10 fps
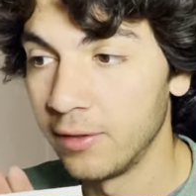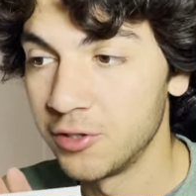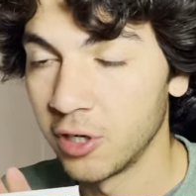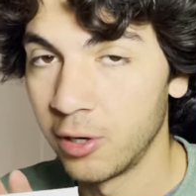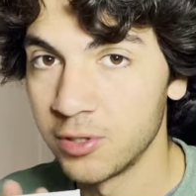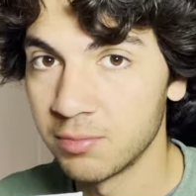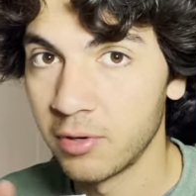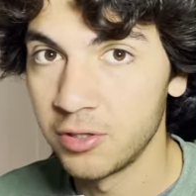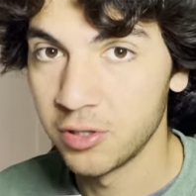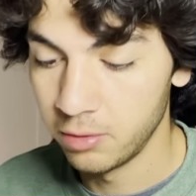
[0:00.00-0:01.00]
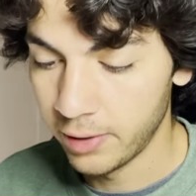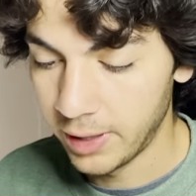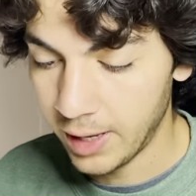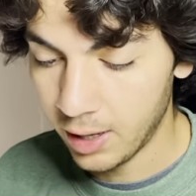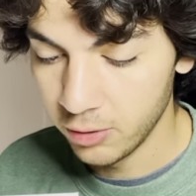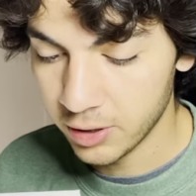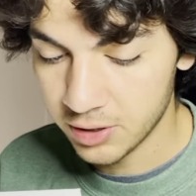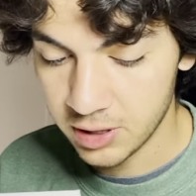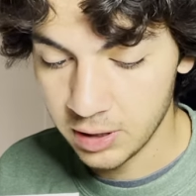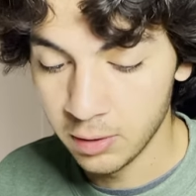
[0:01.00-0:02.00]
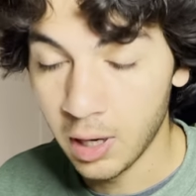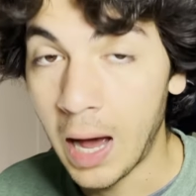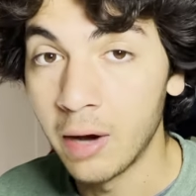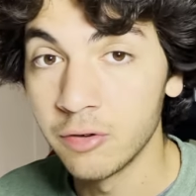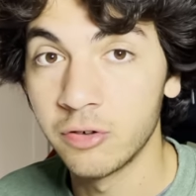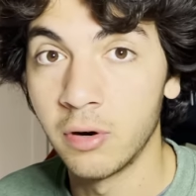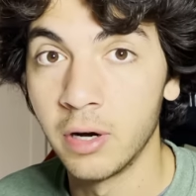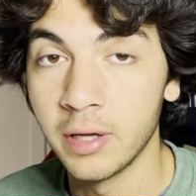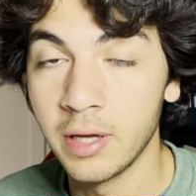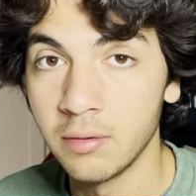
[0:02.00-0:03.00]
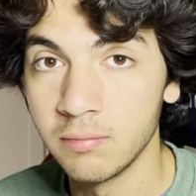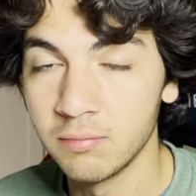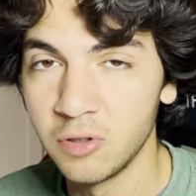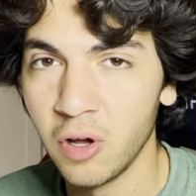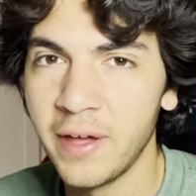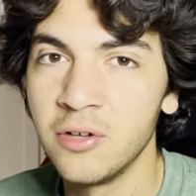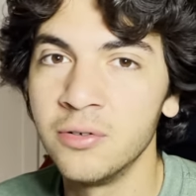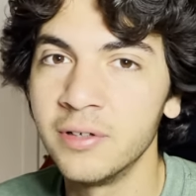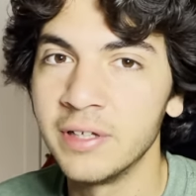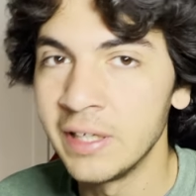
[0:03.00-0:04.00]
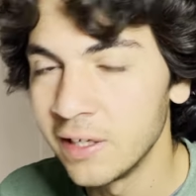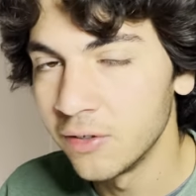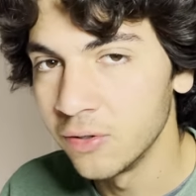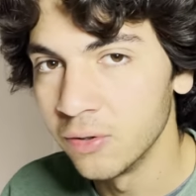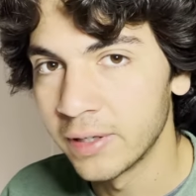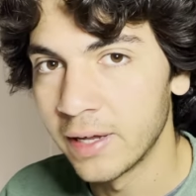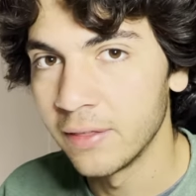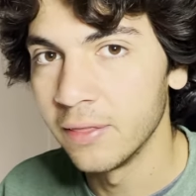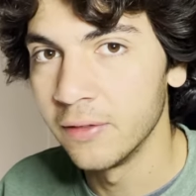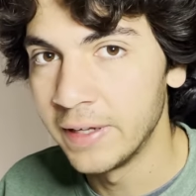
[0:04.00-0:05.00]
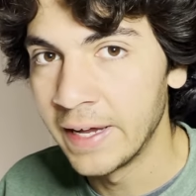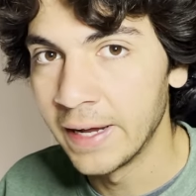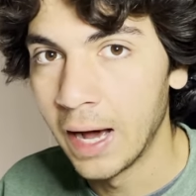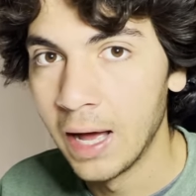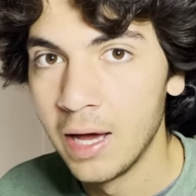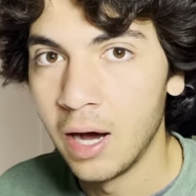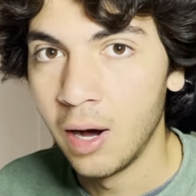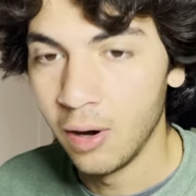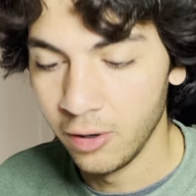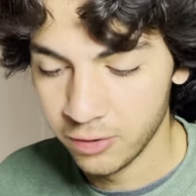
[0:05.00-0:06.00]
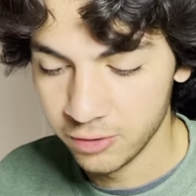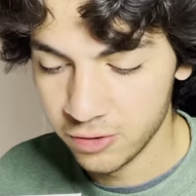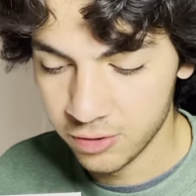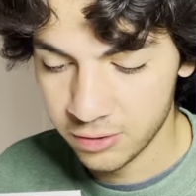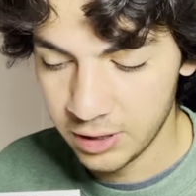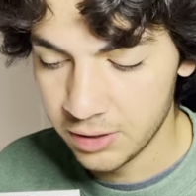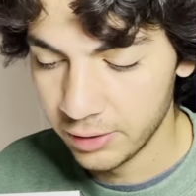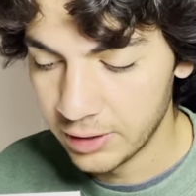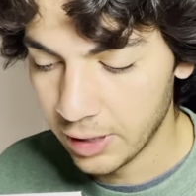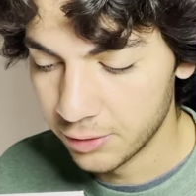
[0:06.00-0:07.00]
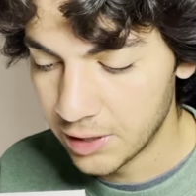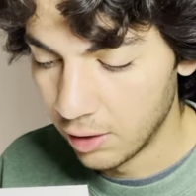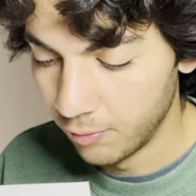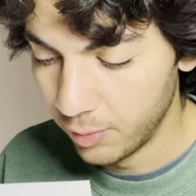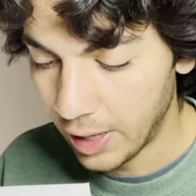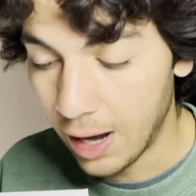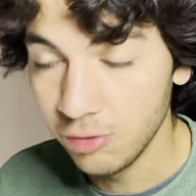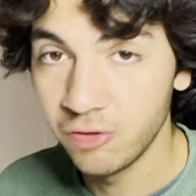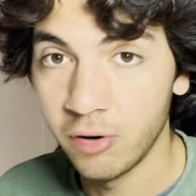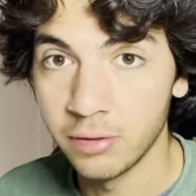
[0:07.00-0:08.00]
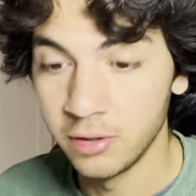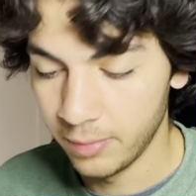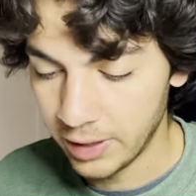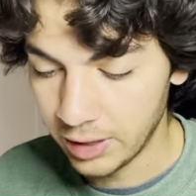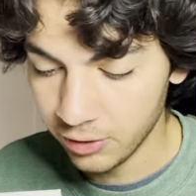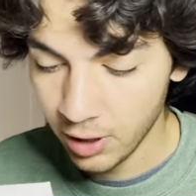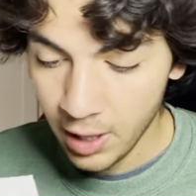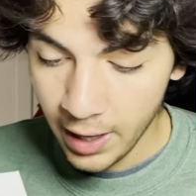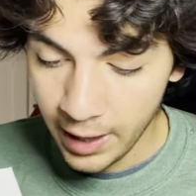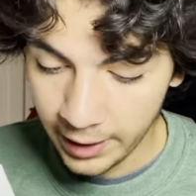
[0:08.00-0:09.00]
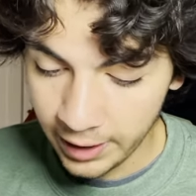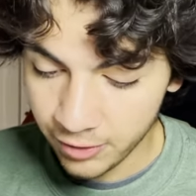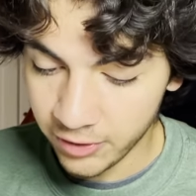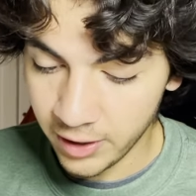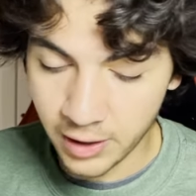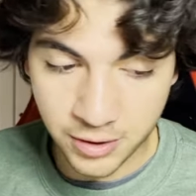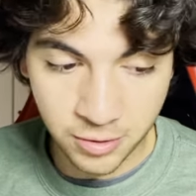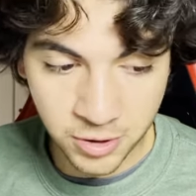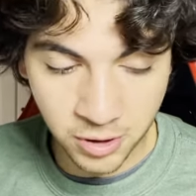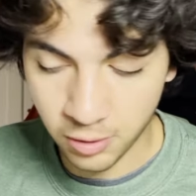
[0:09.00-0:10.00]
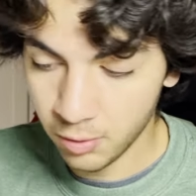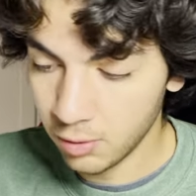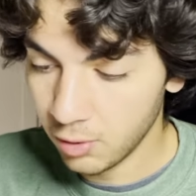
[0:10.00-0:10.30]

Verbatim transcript: at the chart, which I'm going to show you right now, you can see how strong and not that you really needed to look at the data, or you could just easily tell yourself, but how strong the demand is. And I gotta say, as usual,